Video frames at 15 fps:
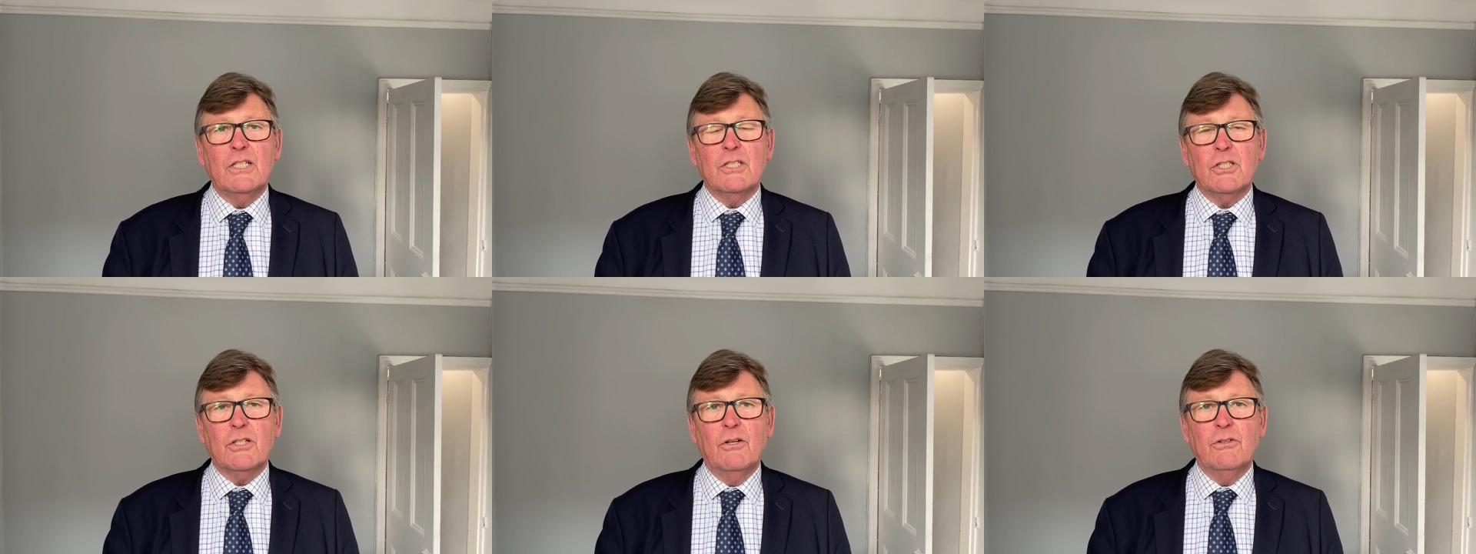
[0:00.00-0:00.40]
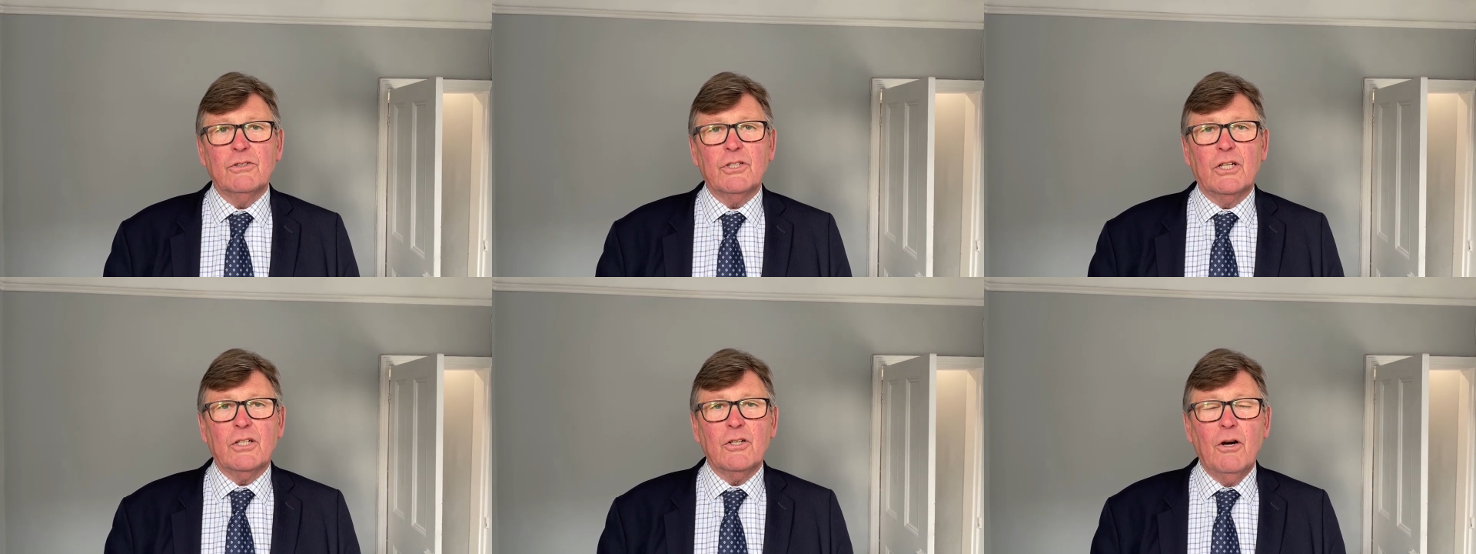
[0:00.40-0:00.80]
It's got
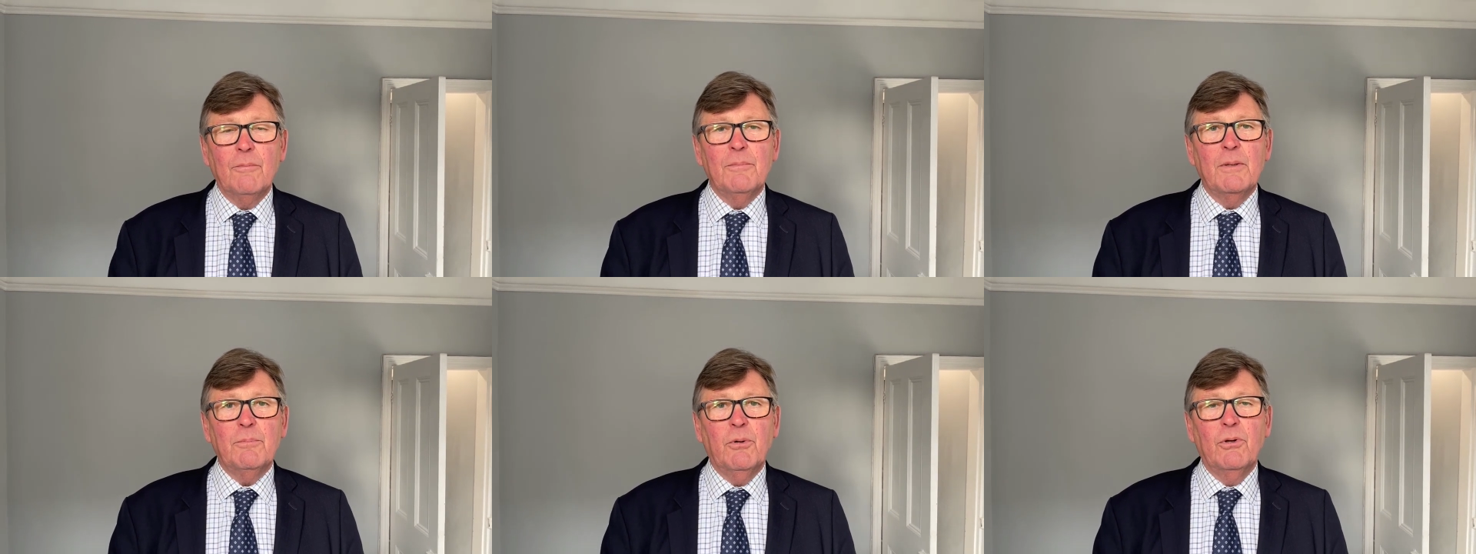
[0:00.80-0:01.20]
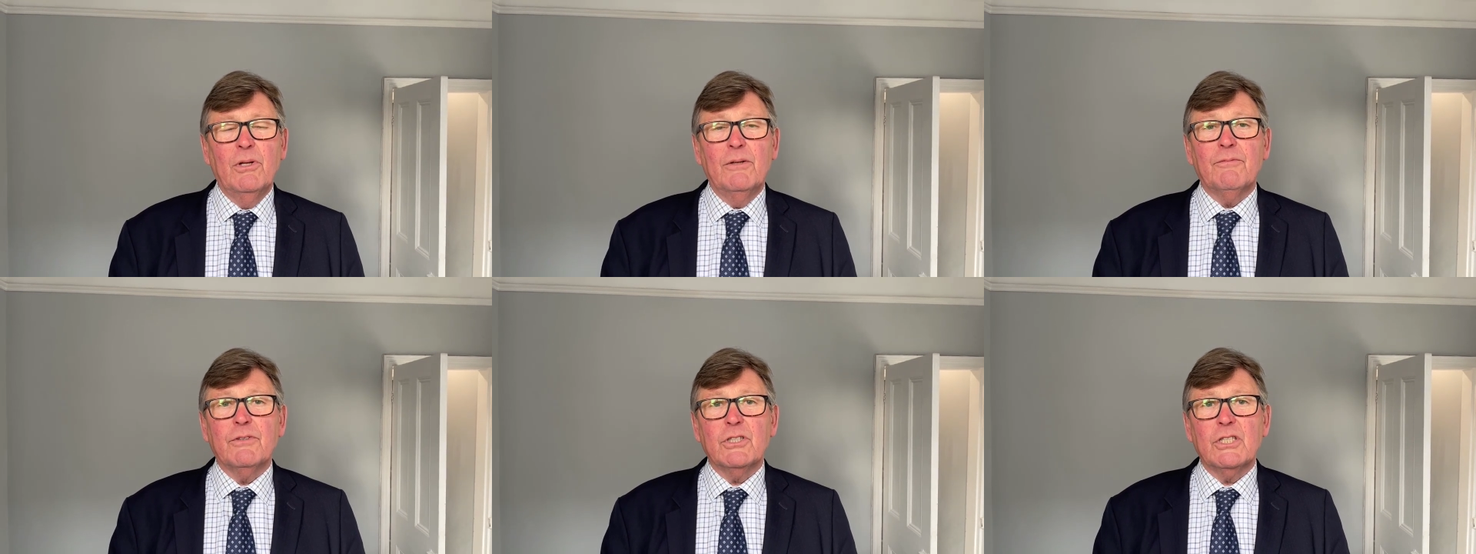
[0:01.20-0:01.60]
a combi
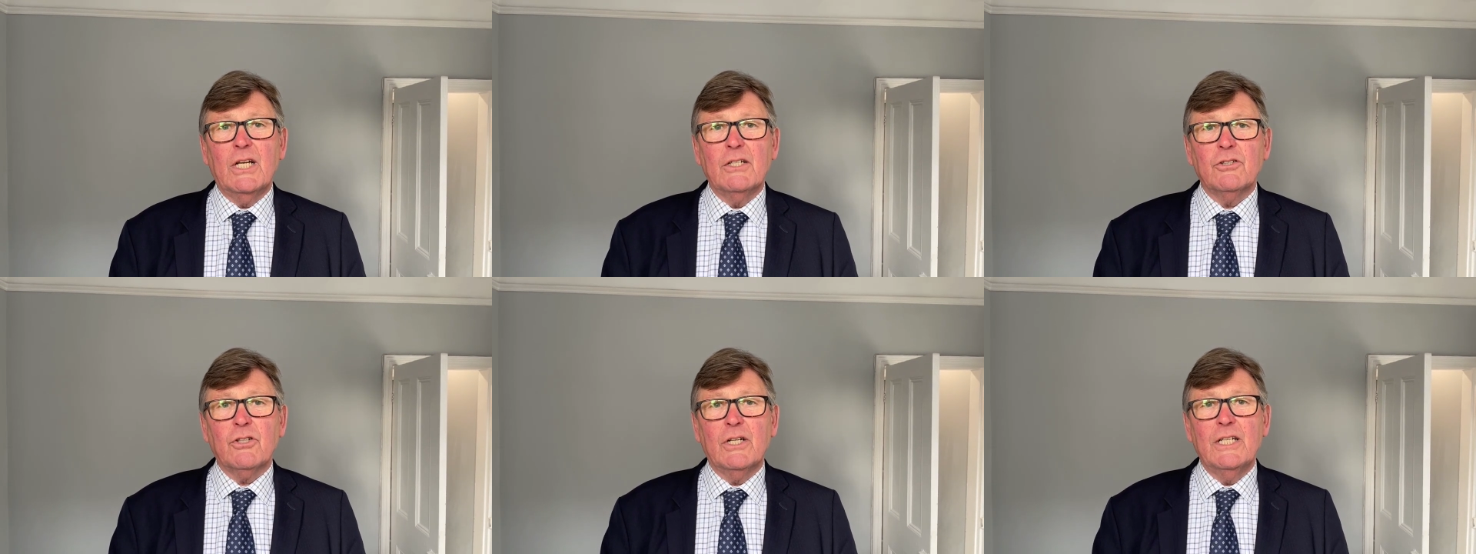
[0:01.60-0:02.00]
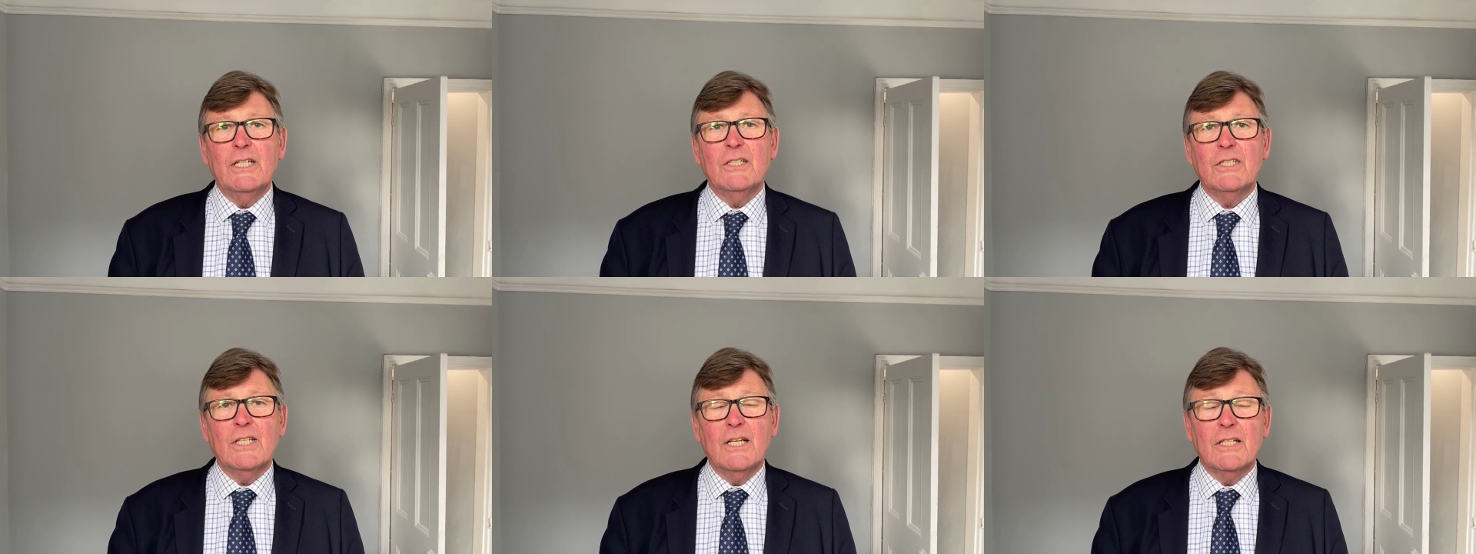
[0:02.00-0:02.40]
boiler for central
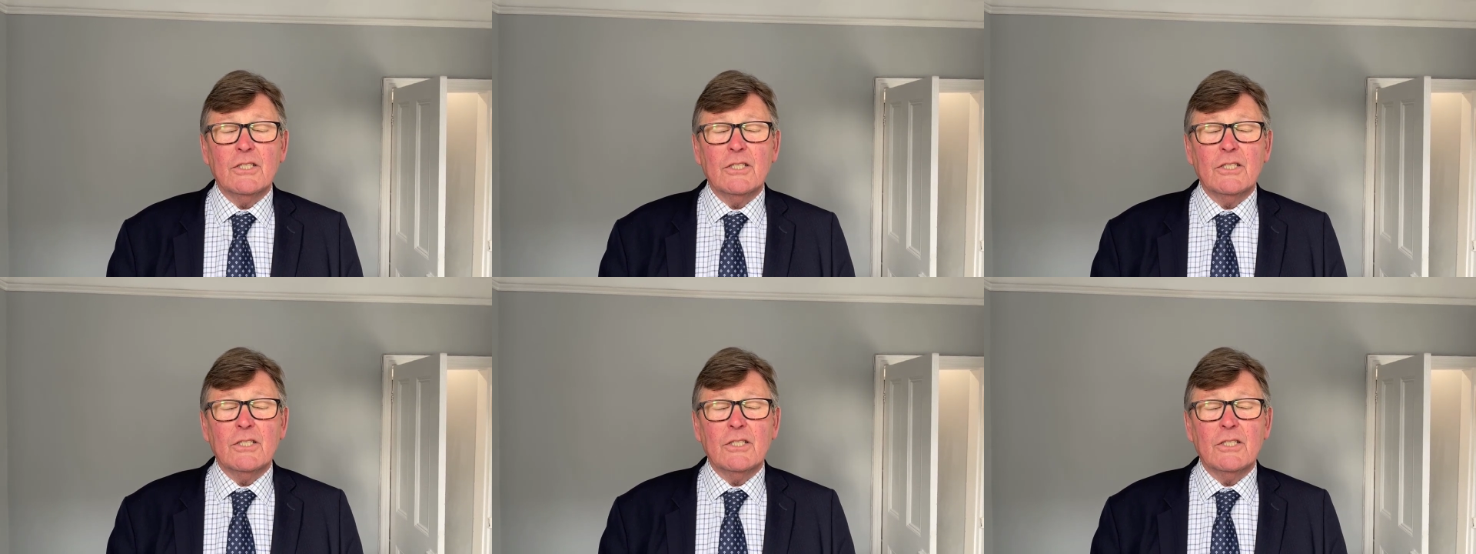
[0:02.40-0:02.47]
heating.